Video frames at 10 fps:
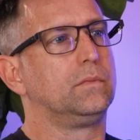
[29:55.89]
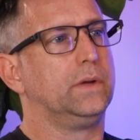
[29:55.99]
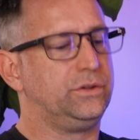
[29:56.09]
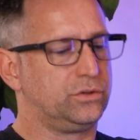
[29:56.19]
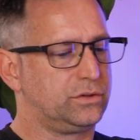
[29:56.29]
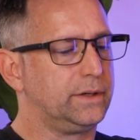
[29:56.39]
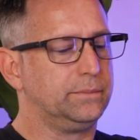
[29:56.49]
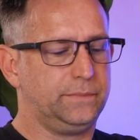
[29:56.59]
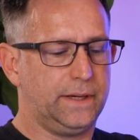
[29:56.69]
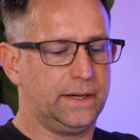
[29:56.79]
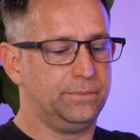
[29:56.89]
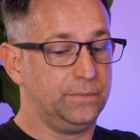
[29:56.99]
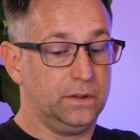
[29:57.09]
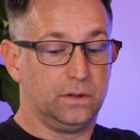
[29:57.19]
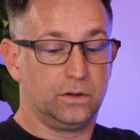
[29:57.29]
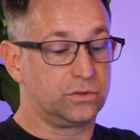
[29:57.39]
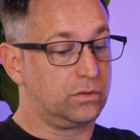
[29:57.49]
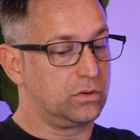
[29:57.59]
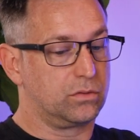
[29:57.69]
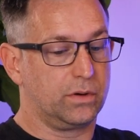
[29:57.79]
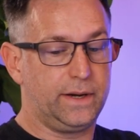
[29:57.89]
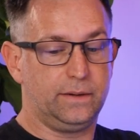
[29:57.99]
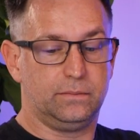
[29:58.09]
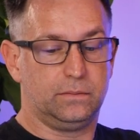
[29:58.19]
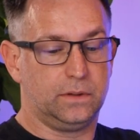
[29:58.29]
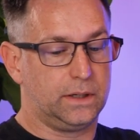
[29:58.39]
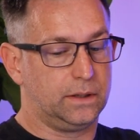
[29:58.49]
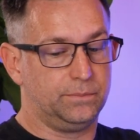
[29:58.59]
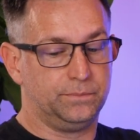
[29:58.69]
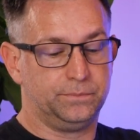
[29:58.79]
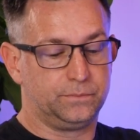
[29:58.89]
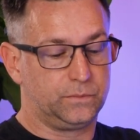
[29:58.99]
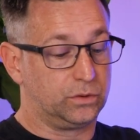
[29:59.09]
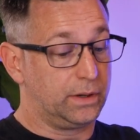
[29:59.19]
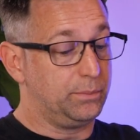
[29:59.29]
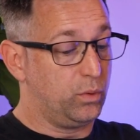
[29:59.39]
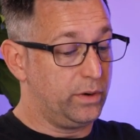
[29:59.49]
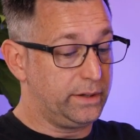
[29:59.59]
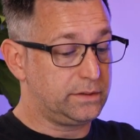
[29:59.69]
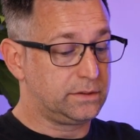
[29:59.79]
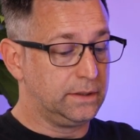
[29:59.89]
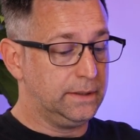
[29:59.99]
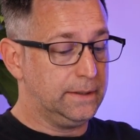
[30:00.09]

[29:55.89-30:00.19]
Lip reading: Interesting. Yeah, those are all great, great points.